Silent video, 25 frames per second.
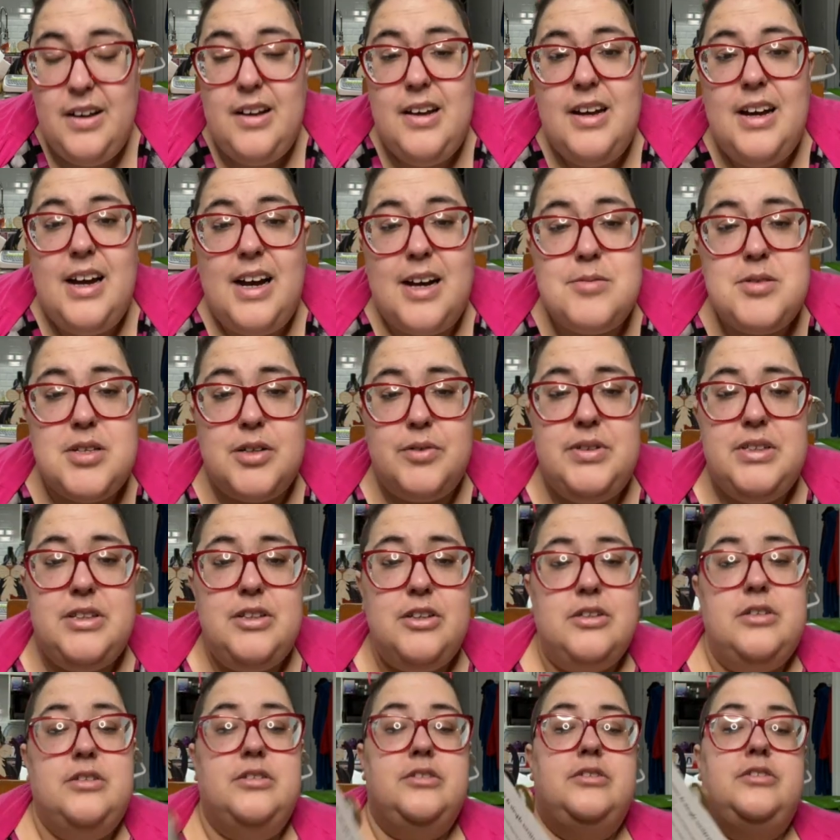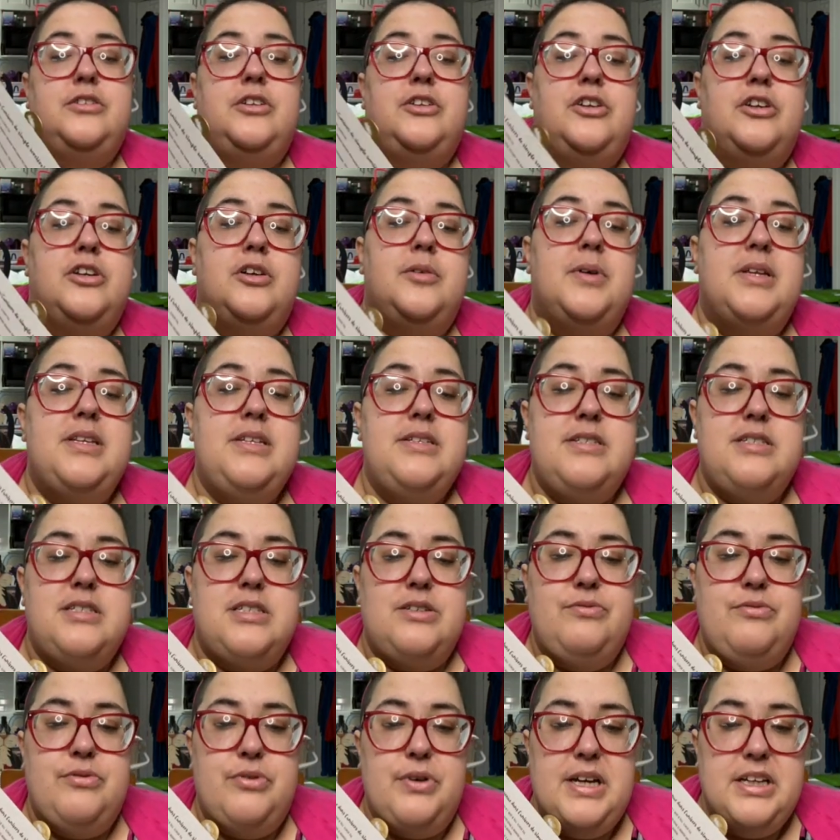I'm sorry, the document is in
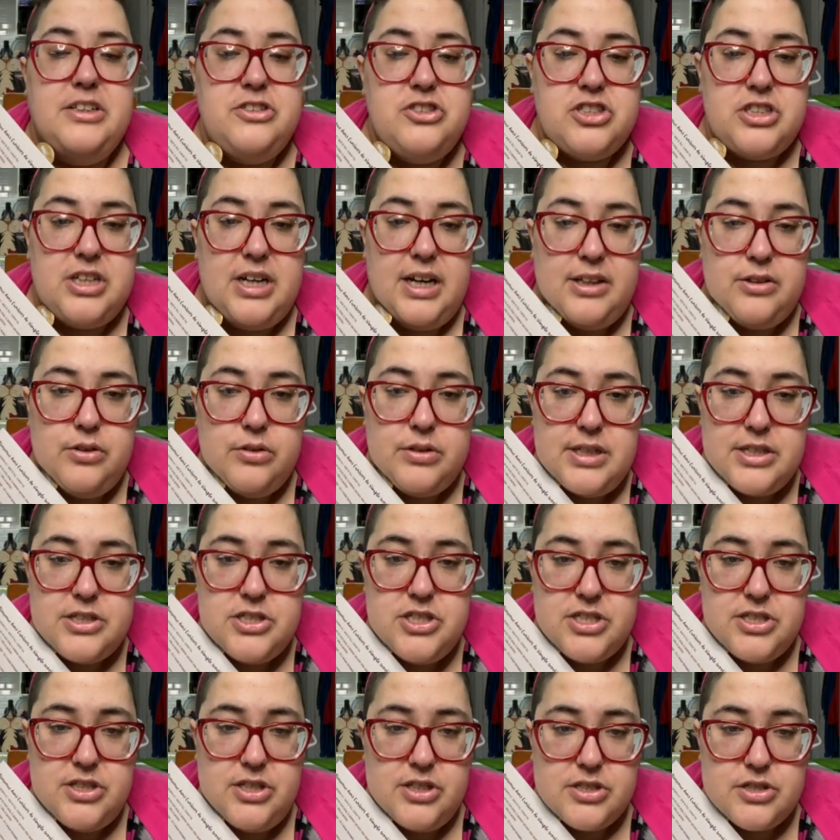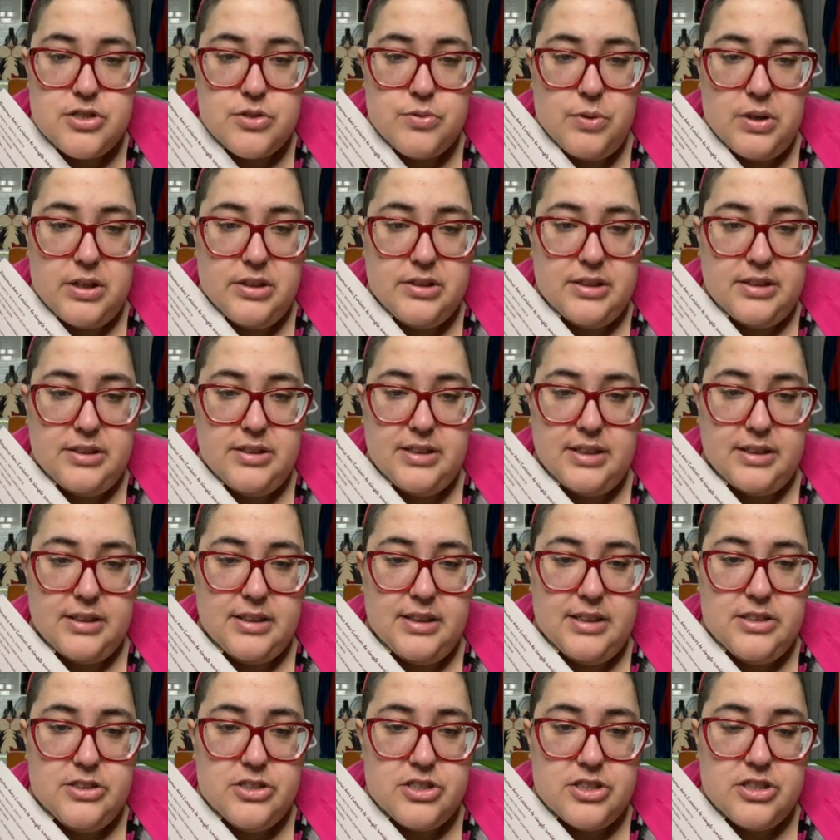French. I know that she does one in
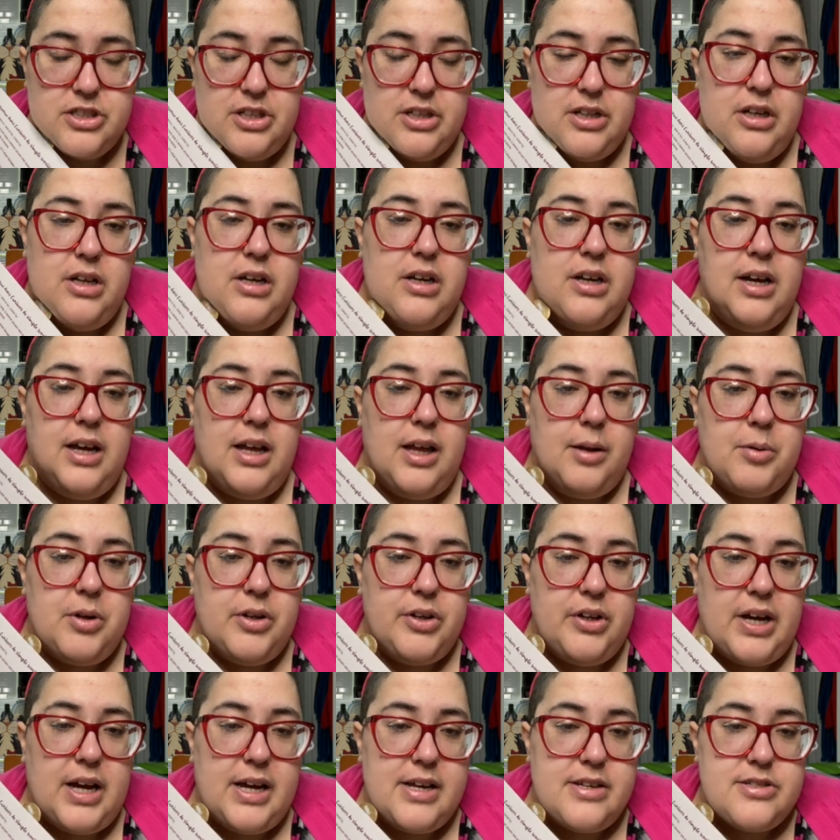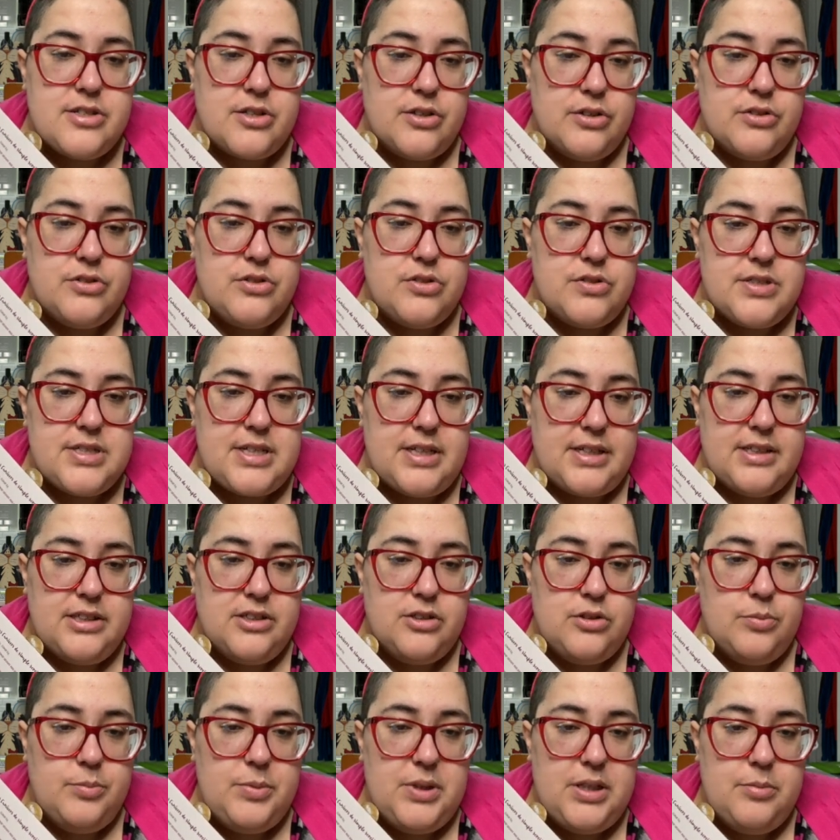English. I'm gonna ask her to send it to
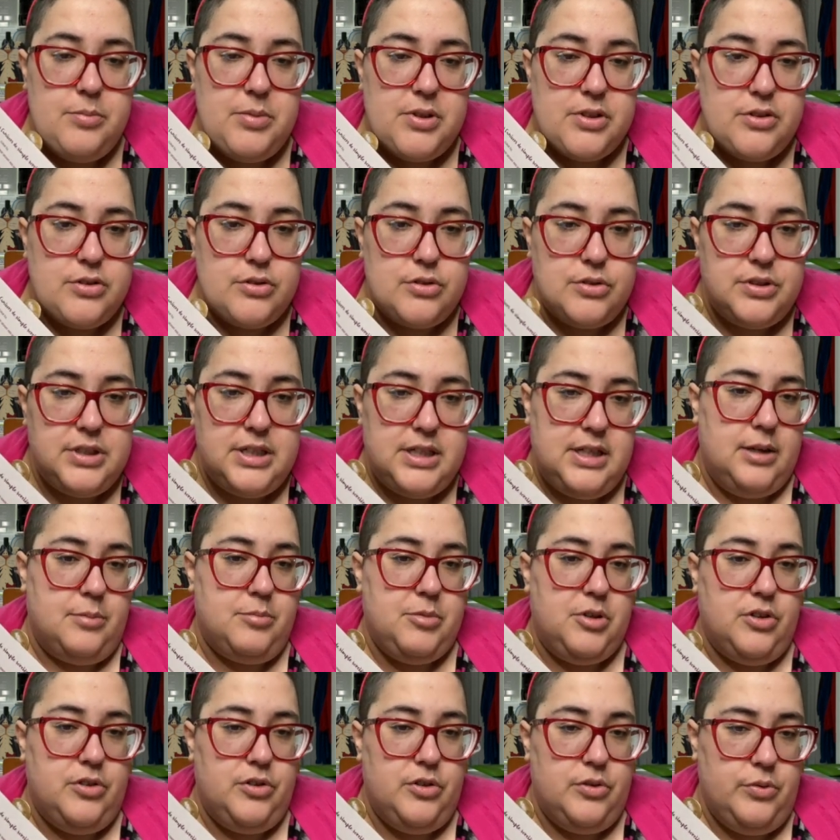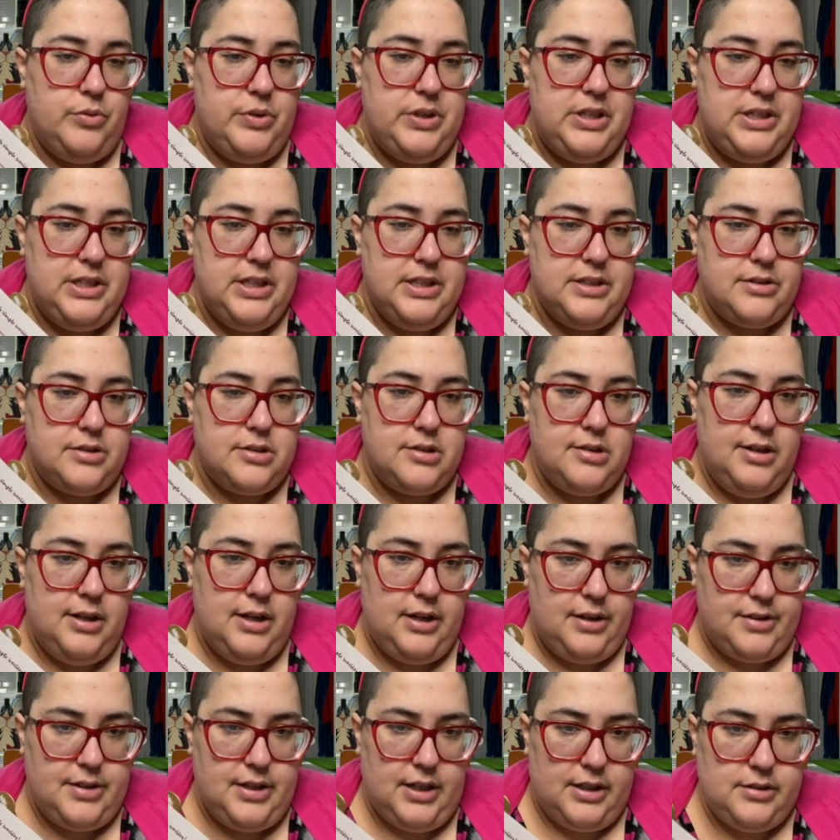me, but today I'm gonna read it
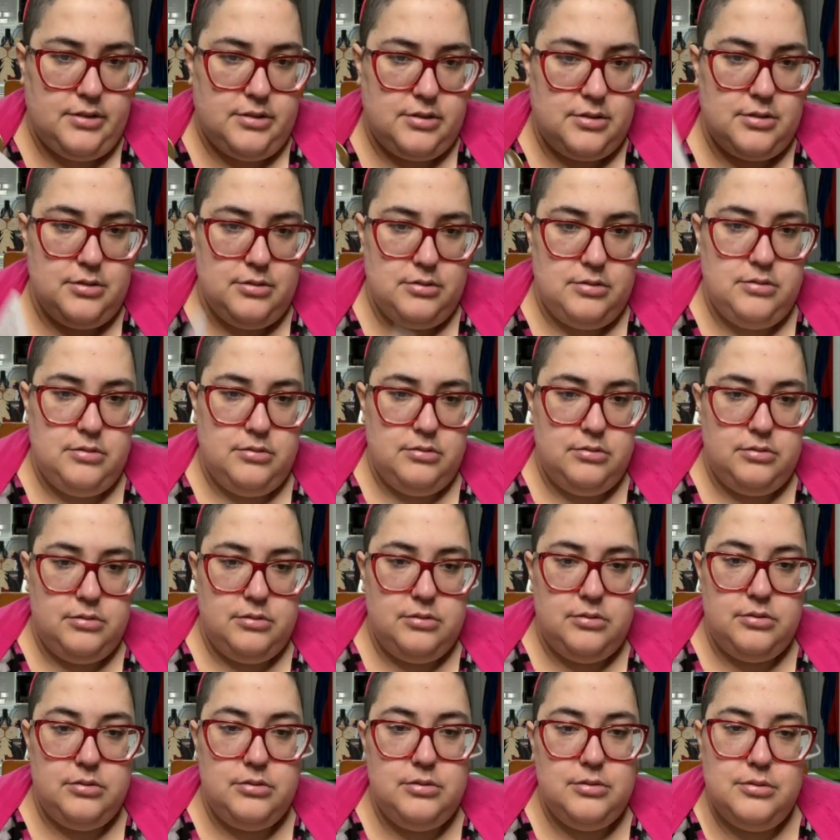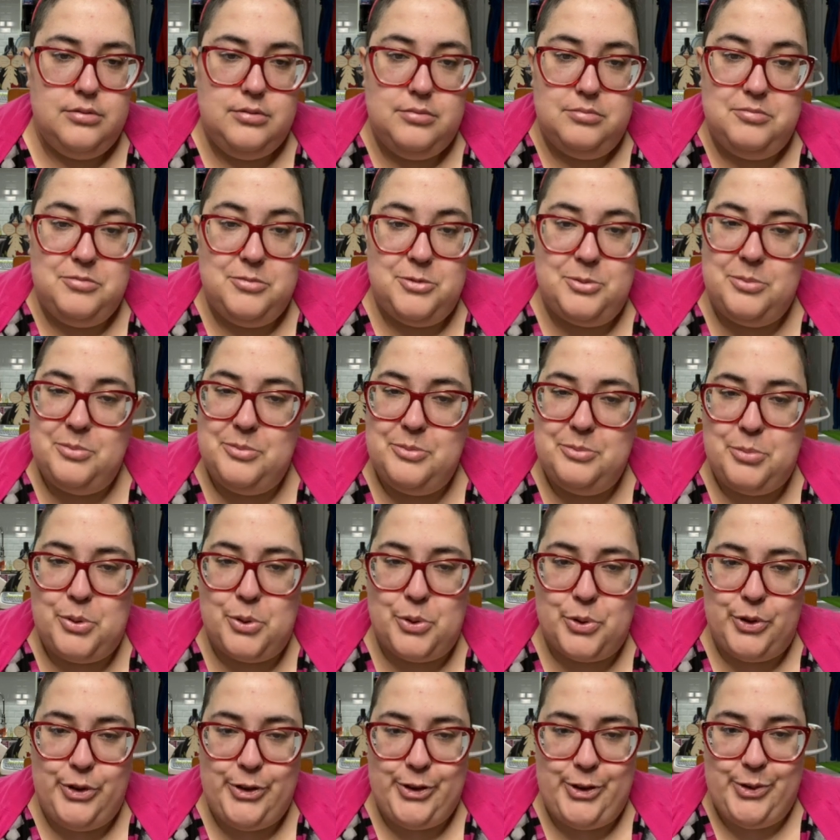like that
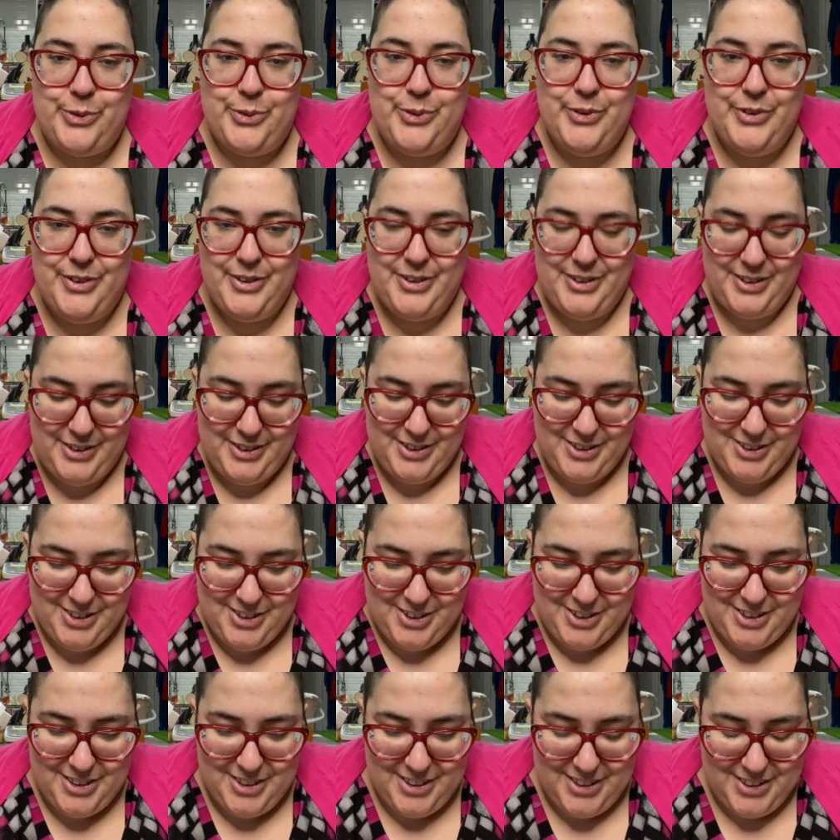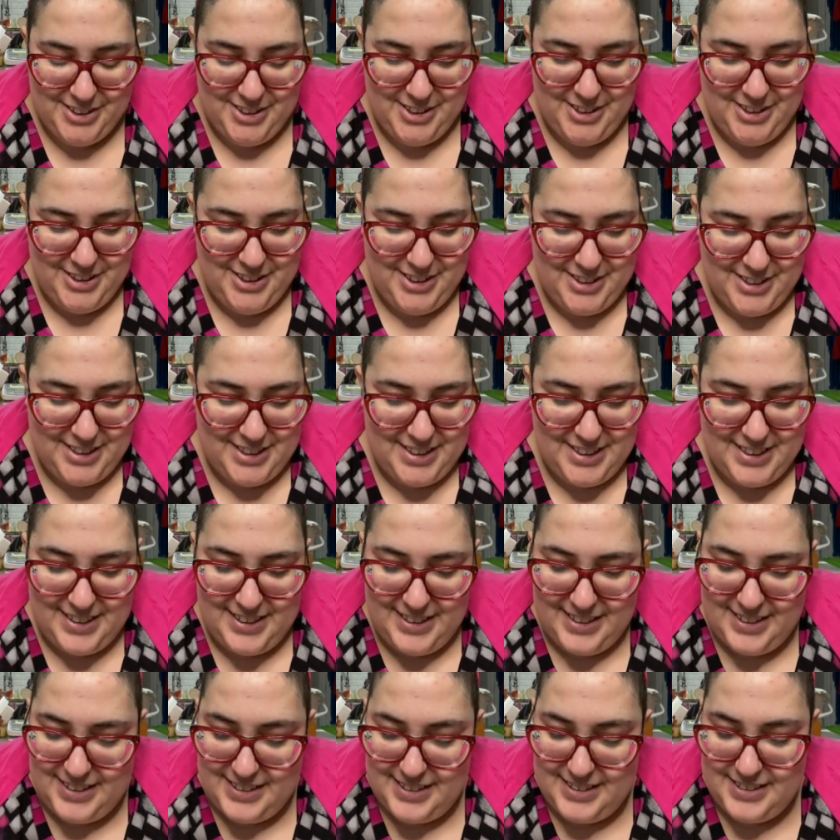for you.
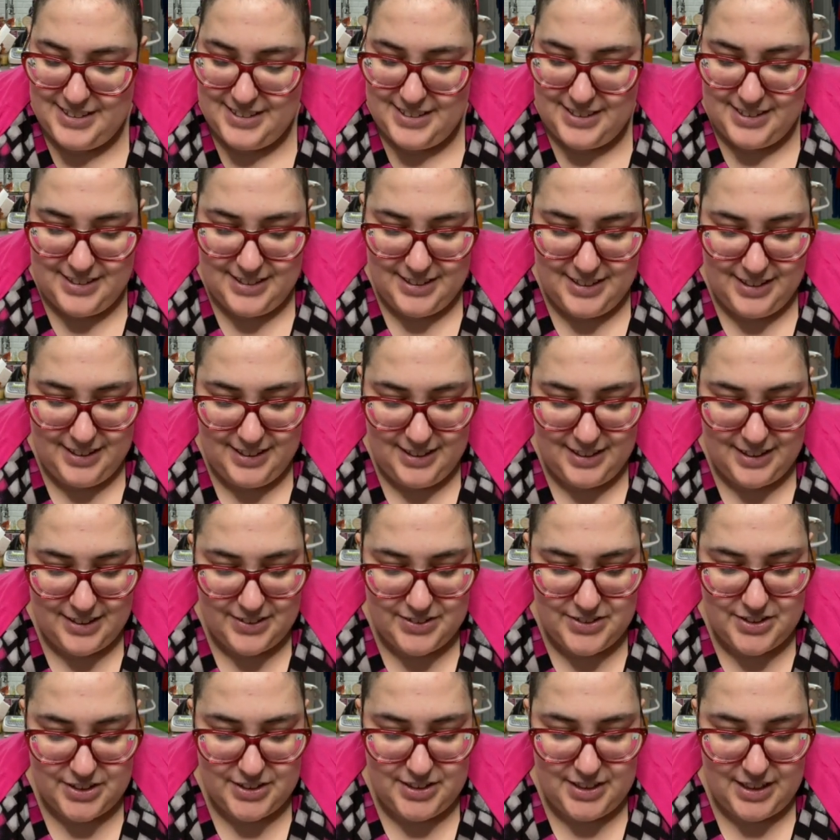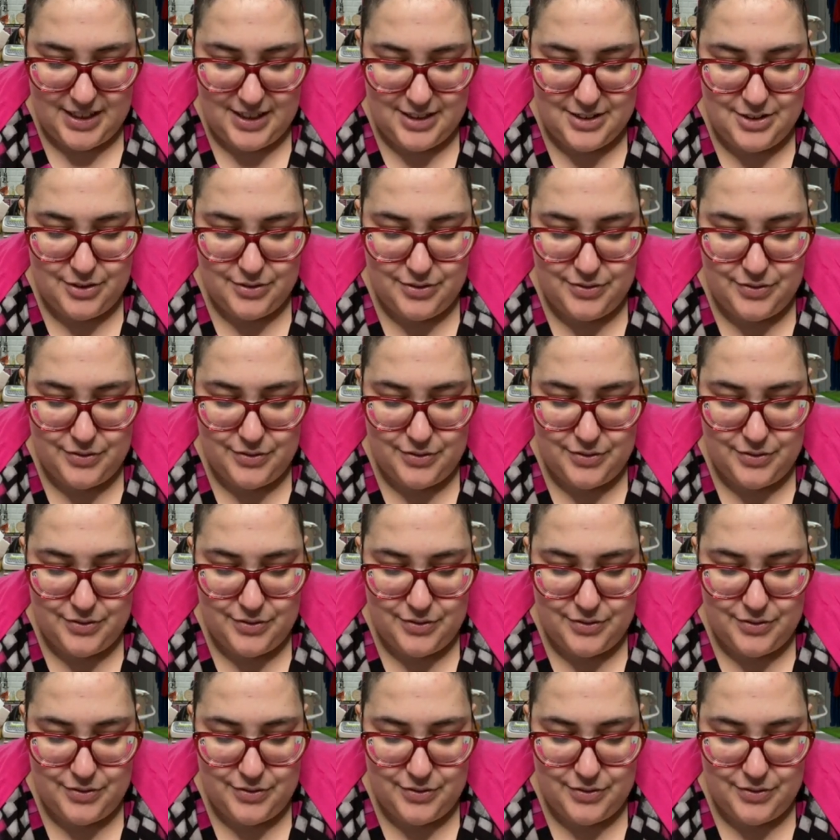And after that, the